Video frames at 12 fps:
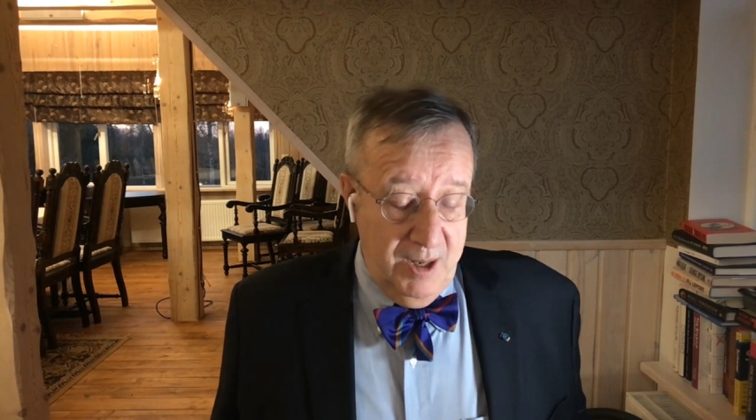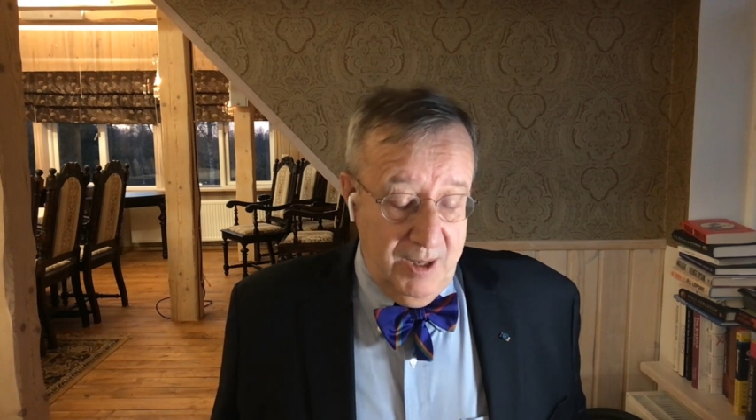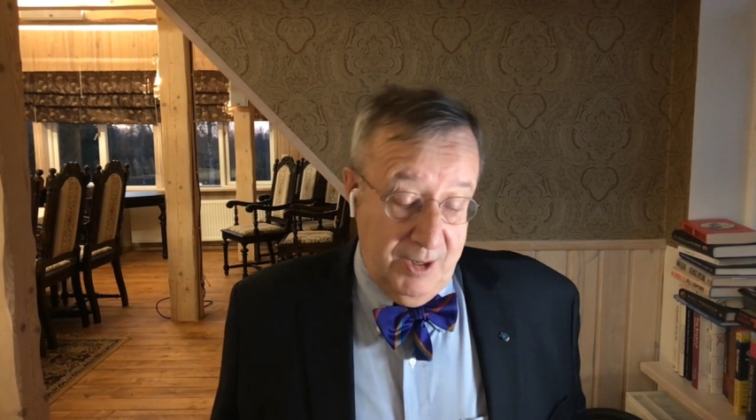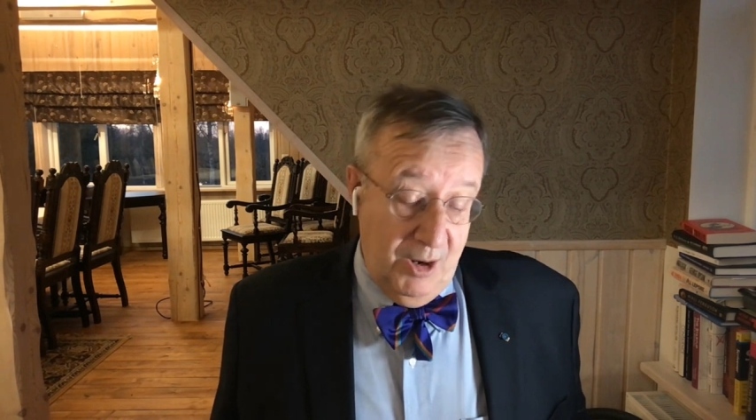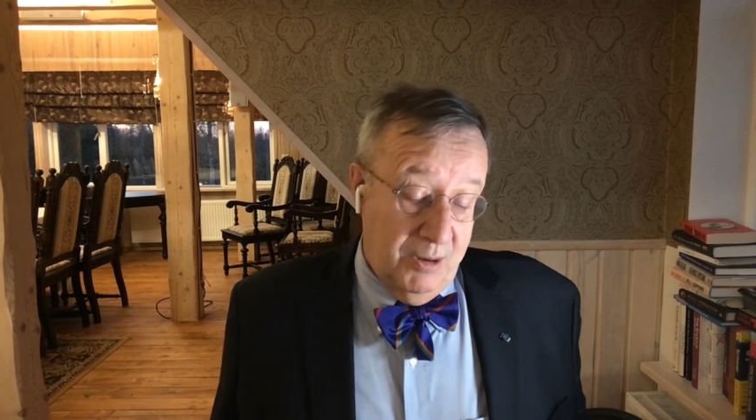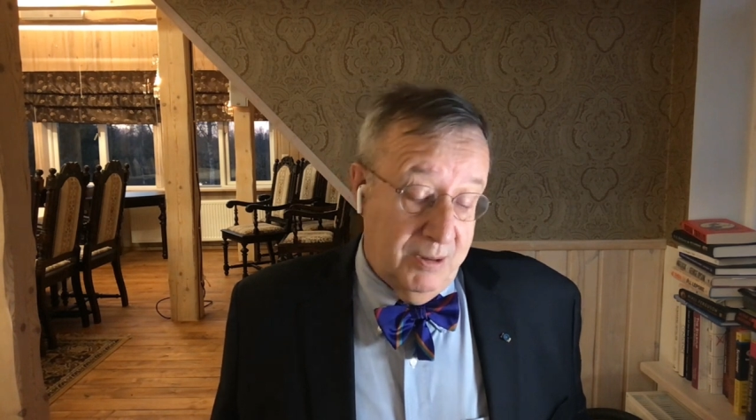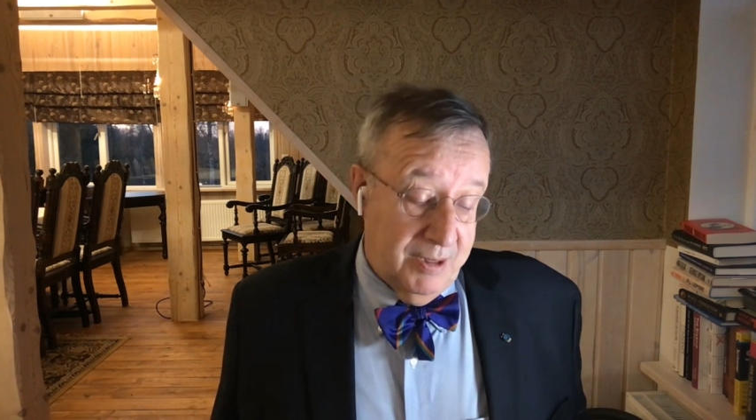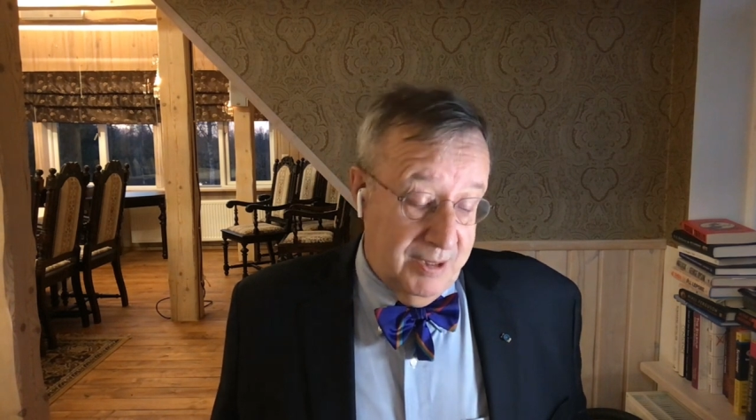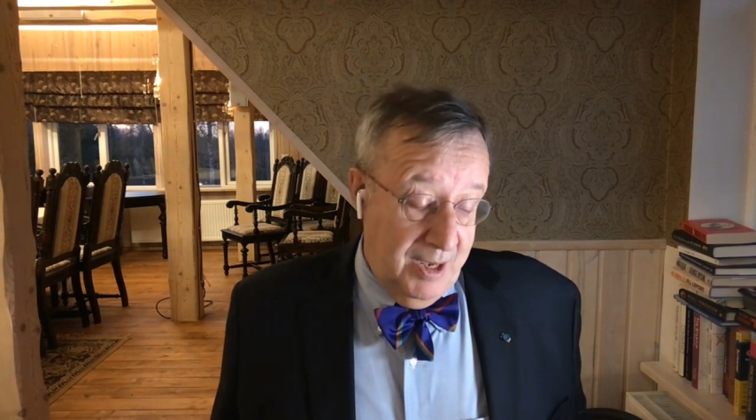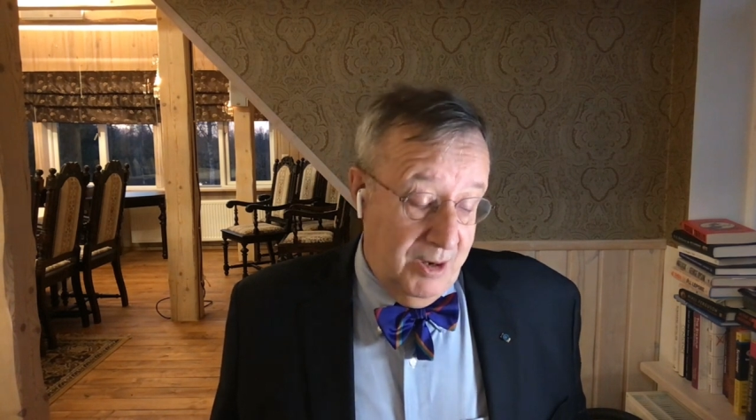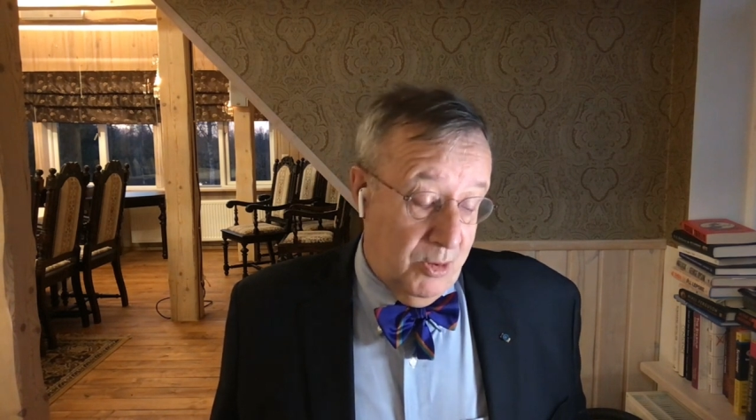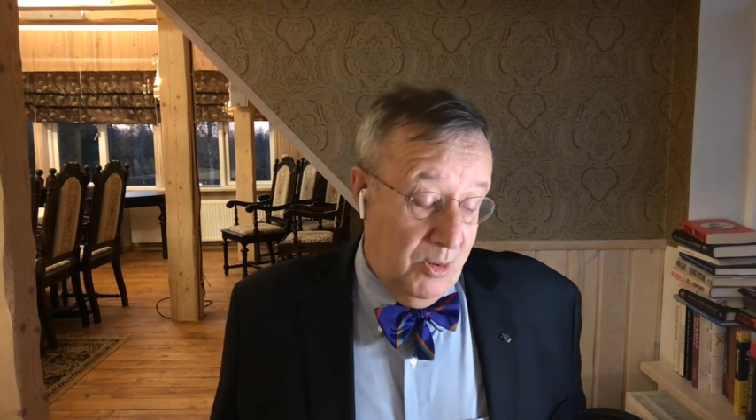ma
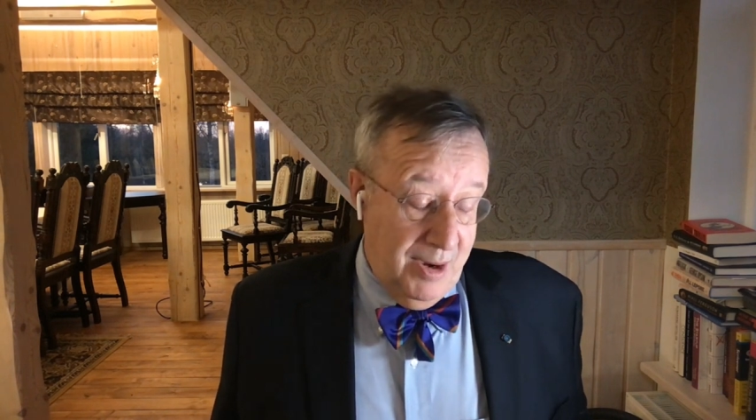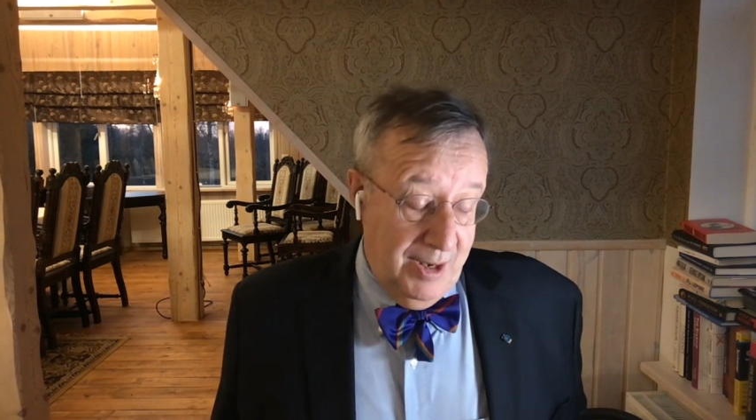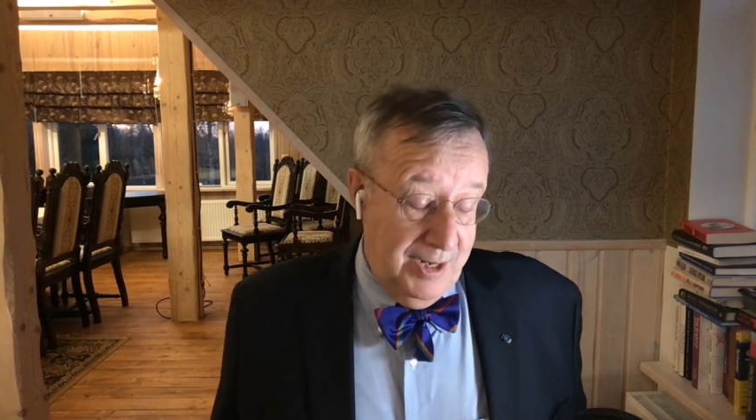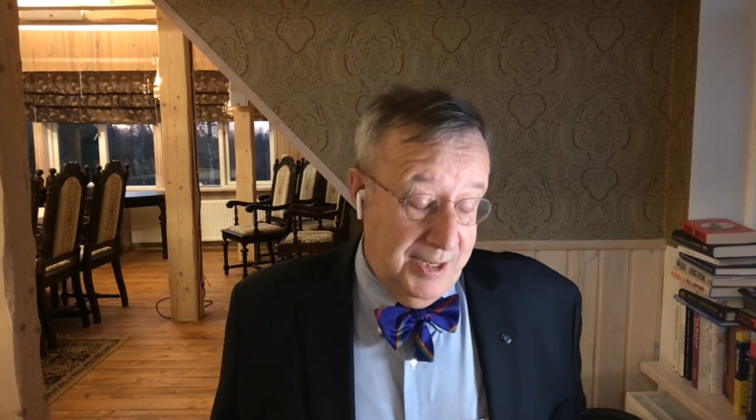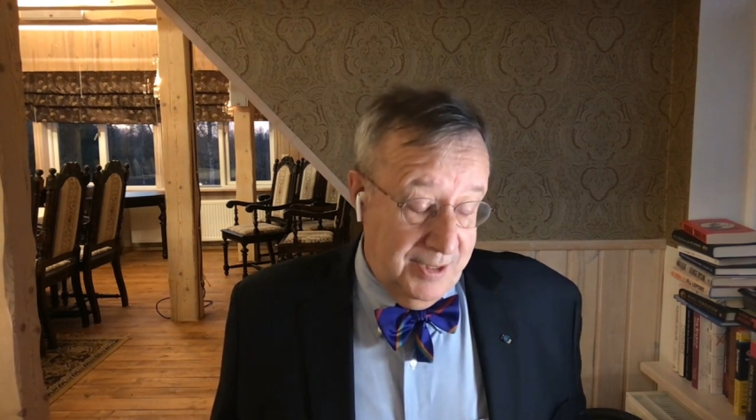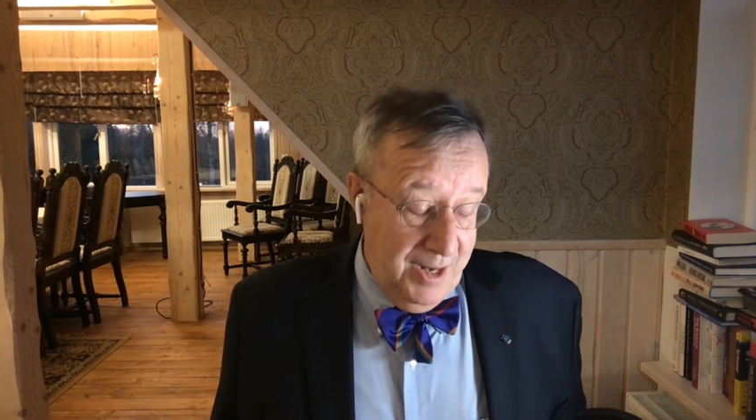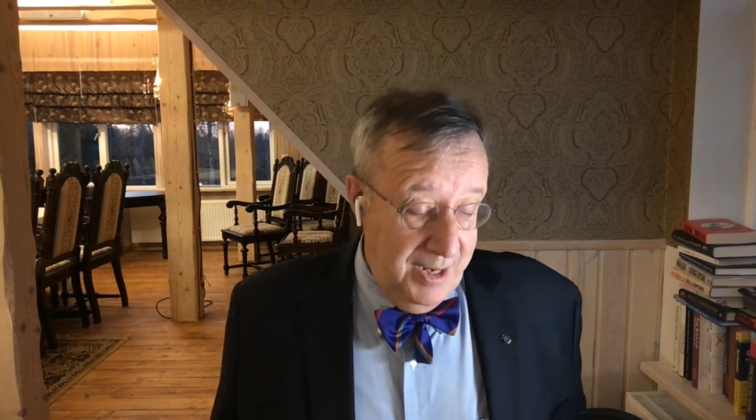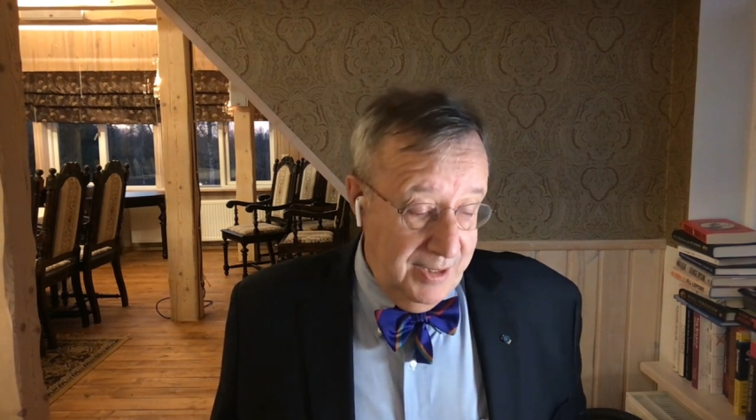ja kohalik